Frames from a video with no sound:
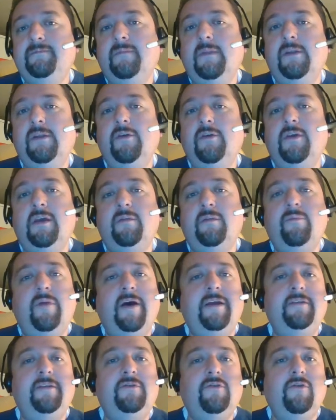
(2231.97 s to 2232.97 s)
You can
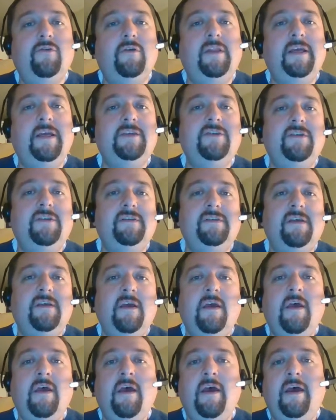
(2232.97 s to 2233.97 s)
bind to collections,
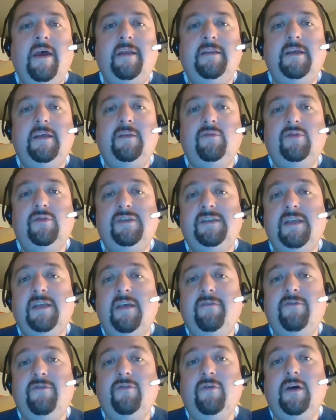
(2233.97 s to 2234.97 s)
and that would
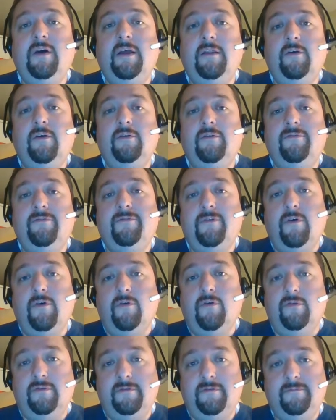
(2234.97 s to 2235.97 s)
save you a lot of code.